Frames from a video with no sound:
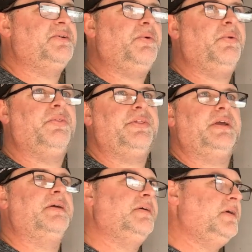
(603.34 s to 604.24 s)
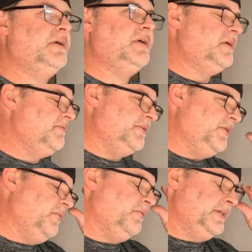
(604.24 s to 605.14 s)
the whole thing for
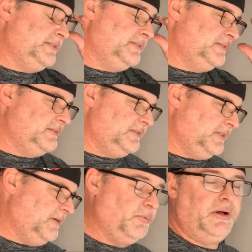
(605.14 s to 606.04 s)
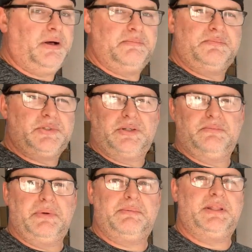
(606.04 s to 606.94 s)
no reason. Well, I'm
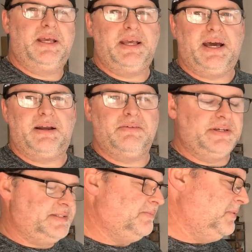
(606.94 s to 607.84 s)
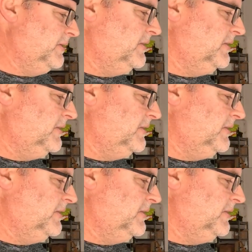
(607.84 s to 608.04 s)
sure maybe they had a reason, but